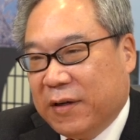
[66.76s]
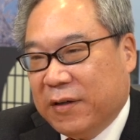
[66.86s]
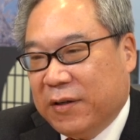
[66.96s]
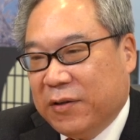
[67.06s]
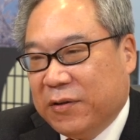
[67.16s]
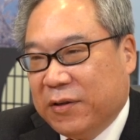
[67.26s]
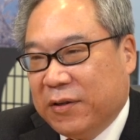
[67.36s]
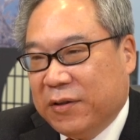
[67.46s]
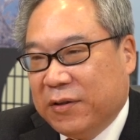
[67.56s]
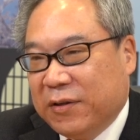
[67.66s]

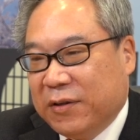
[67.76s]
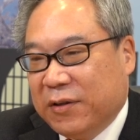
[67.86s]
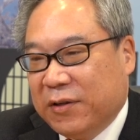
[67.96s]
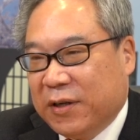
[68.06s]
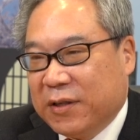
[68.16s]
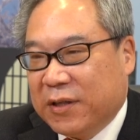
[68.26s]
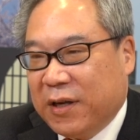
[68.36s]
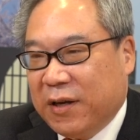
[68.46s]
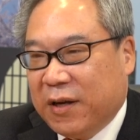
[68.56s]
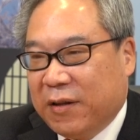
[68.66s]
You're
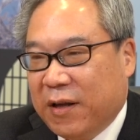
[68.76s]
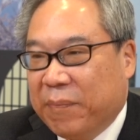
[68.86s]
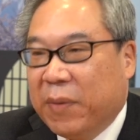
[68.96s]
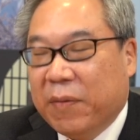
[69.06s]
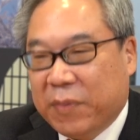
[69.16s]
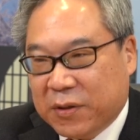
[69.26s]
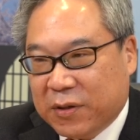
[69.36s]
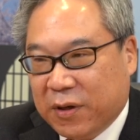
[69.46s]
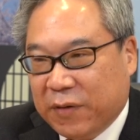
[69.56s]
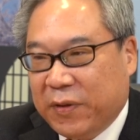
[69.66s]
asking the
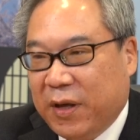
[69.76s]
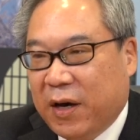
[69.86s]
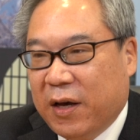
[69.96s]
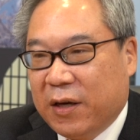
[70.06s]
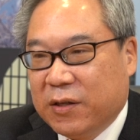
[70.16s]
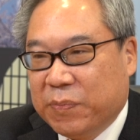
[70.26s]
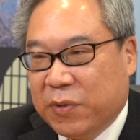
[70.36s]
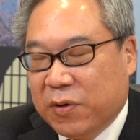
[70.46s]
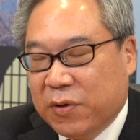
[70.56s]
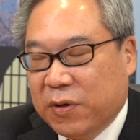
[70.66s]
purpose of the
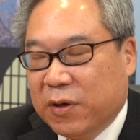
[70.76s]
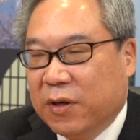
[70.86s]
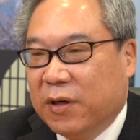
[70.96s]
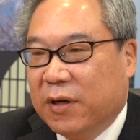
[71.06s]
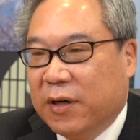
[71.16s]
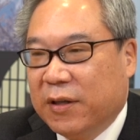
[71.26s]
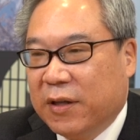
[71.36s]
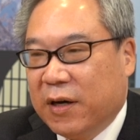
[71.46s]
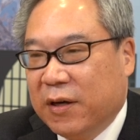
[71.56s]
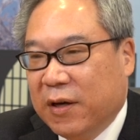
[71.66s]
Expo,
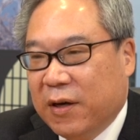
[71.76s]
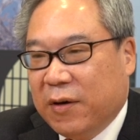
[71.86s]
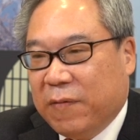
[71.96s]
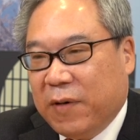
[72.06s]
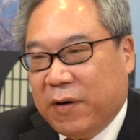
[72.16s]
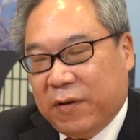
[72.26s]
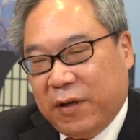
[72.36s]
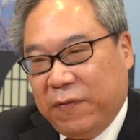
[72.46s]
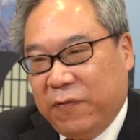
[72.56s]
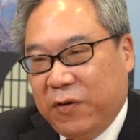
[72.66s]
well,
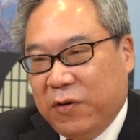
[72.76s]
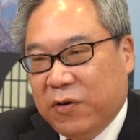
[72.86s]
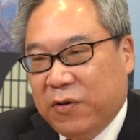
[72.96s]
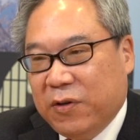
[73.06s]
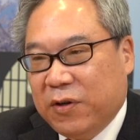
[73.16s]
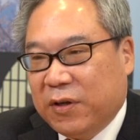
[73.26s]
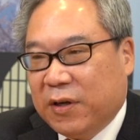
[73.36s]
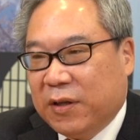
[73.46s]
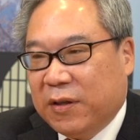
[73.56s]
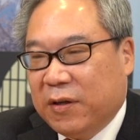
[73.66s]
if you
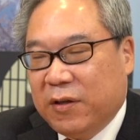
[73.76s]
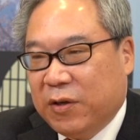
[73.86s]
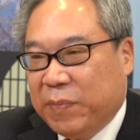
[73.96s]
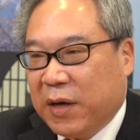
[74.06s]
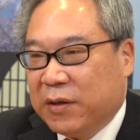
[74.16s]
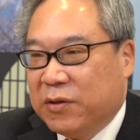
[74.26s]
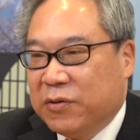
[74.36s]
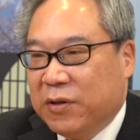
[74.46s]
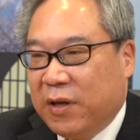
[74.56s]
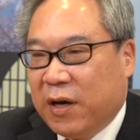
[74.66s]
look back
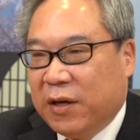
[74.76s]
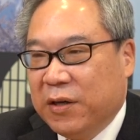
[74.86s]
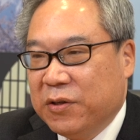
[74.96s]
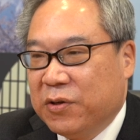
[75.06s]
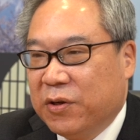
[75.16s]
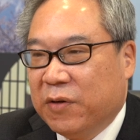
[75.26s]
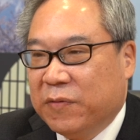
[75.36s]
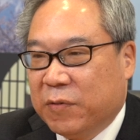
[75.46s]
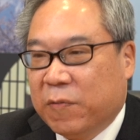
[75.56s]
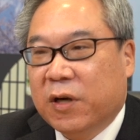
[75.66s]
to the history
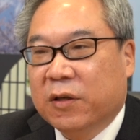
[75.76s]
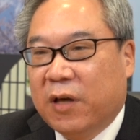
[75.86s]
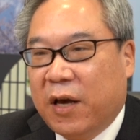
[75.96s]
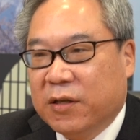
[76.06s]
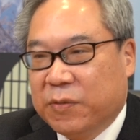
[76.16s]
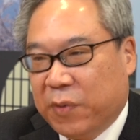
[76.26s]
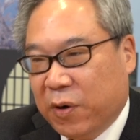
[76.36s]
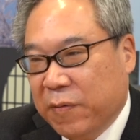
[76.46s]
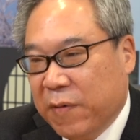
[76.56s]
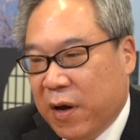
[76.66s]
of the World
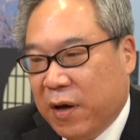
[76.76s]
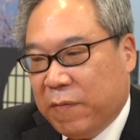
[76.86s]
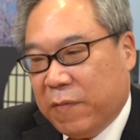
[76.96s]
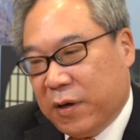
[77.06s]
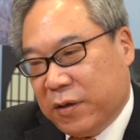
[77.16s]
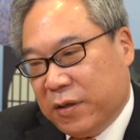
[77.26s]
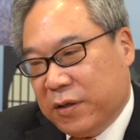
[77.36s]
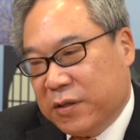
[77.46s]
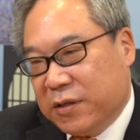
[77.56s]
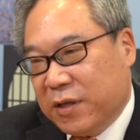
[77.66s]
Expo, well,
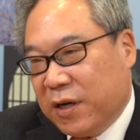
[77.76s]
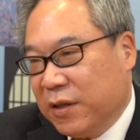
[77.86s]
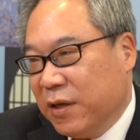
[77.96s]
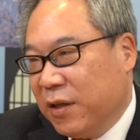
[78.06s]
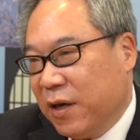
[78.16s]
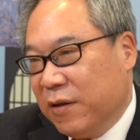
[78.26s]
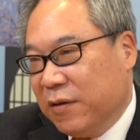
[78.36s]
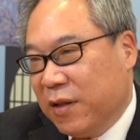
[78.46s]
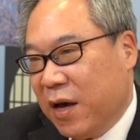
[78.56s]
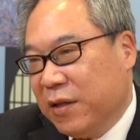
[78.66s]
it started
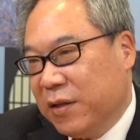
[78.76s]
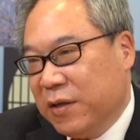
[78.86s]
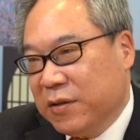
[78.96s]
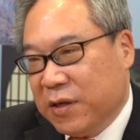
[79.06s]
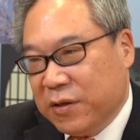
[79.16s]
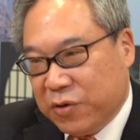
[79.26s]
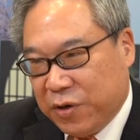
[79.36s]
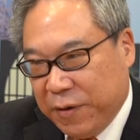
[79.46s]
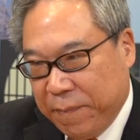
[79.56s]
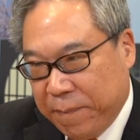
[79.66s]
in 19th century,